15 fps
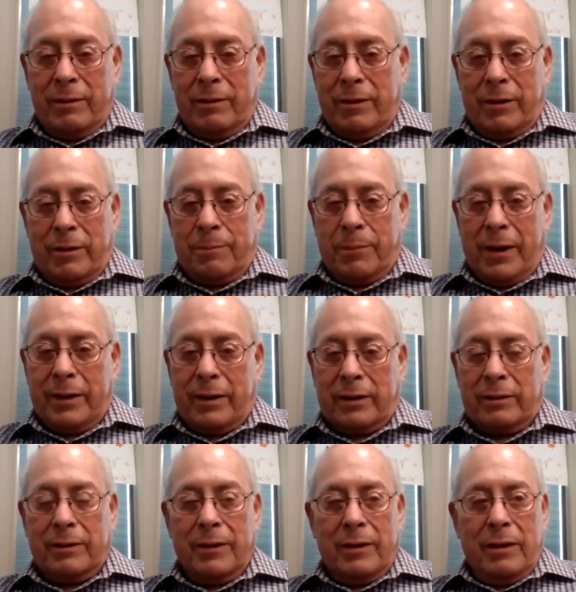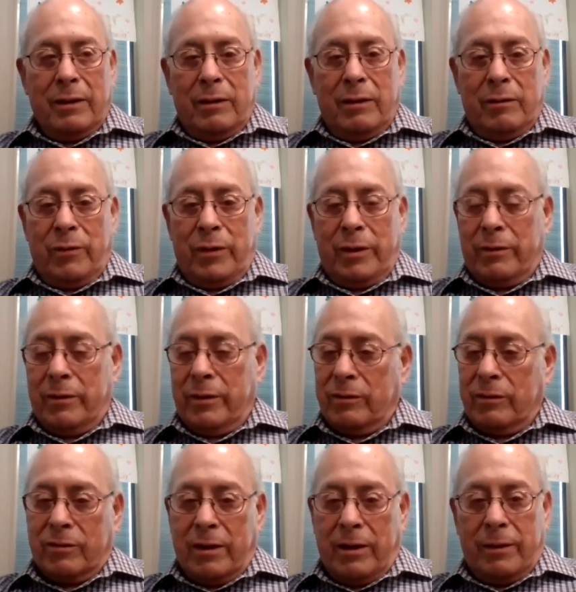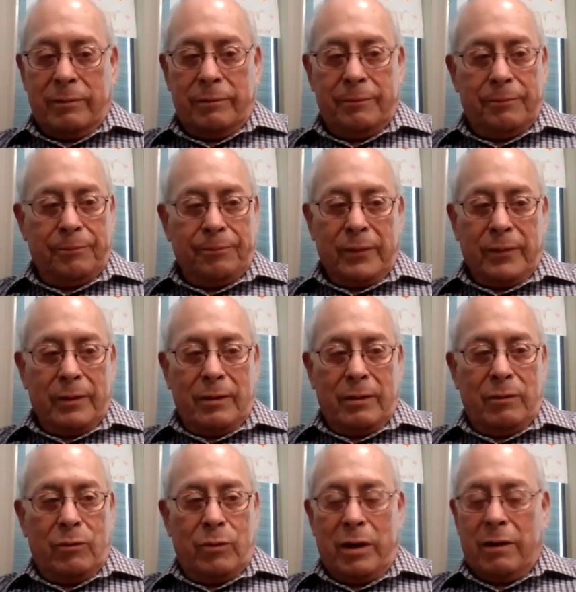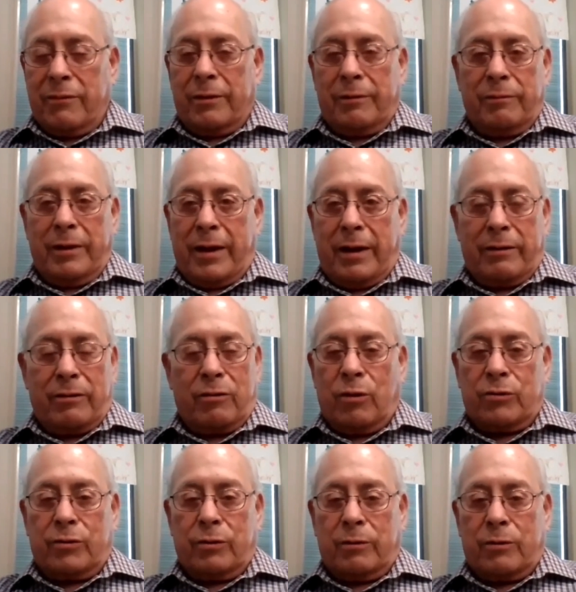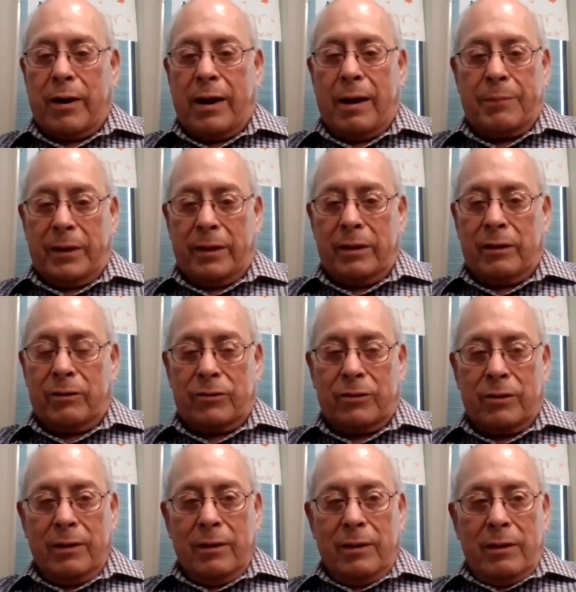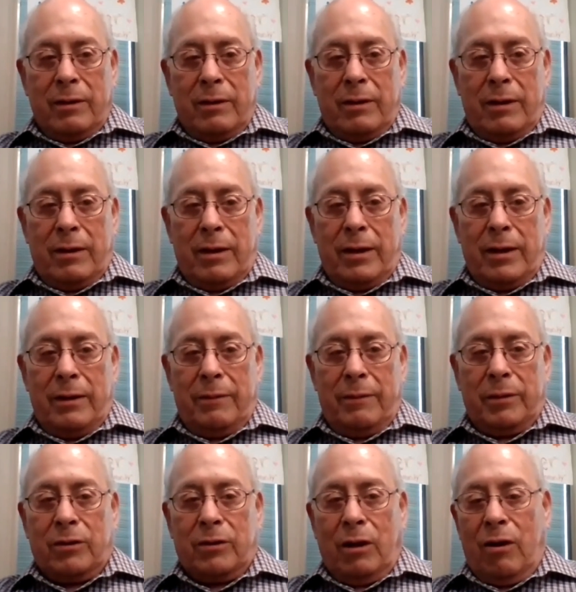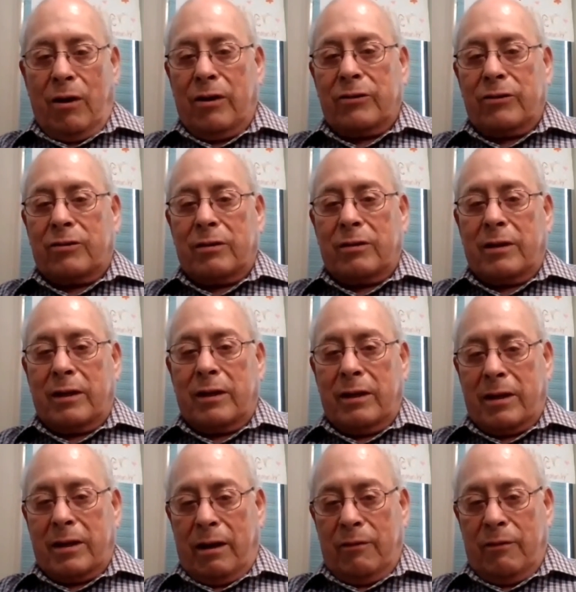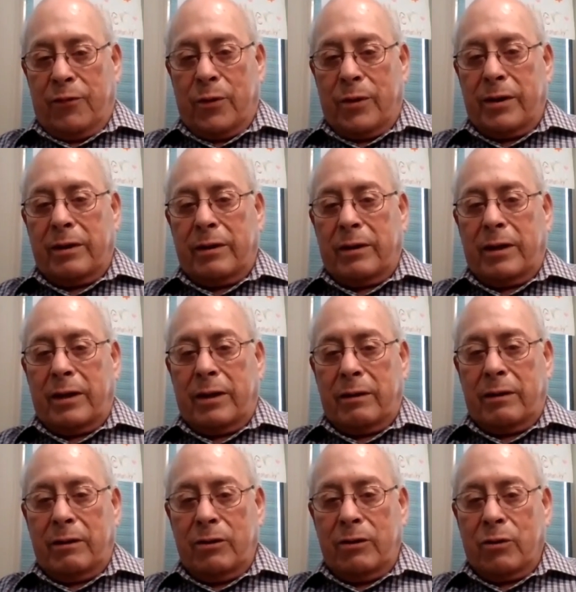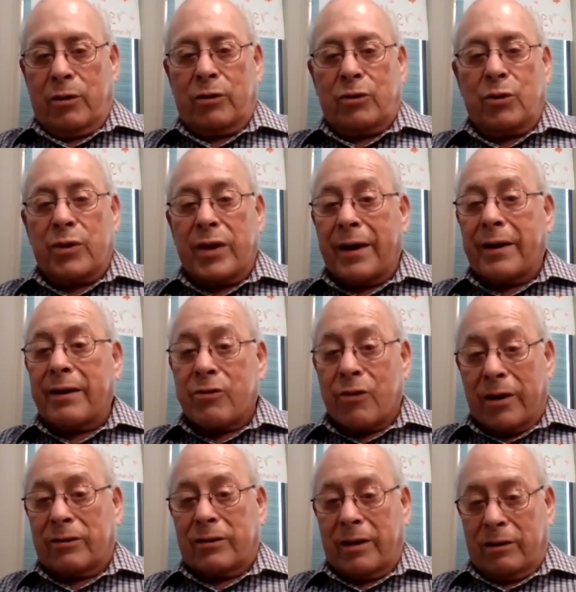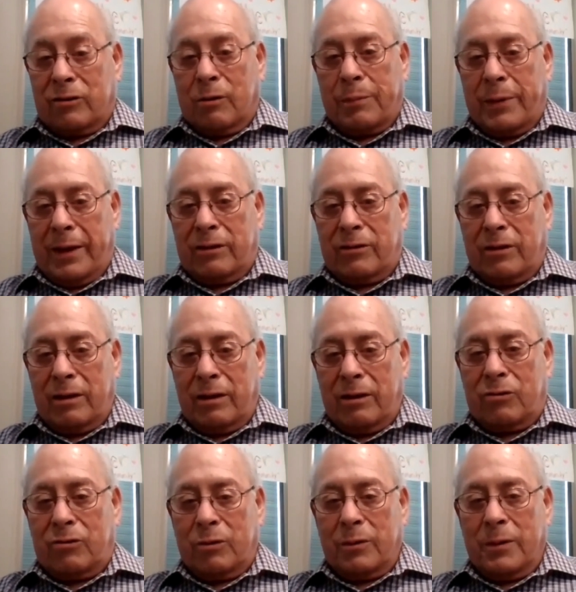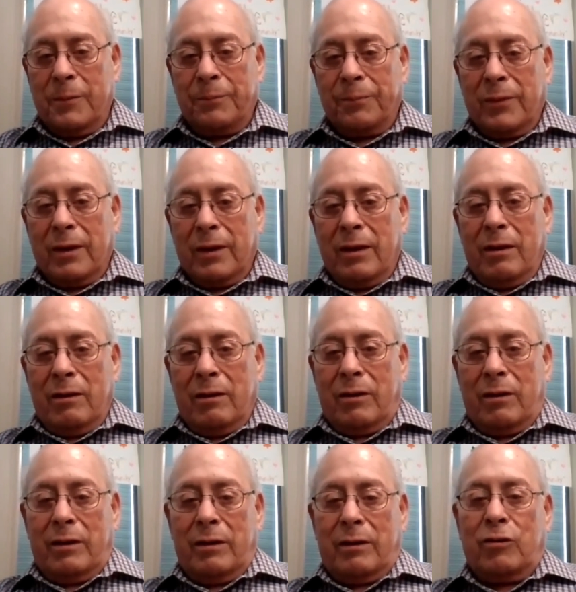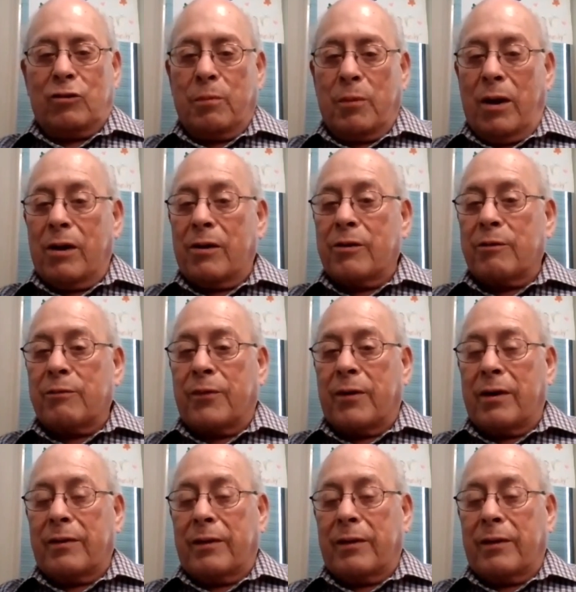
their product, whether it's whatever agricultural crop it is. But the laws that in California and New York do not address that supply chain issue. The smaller the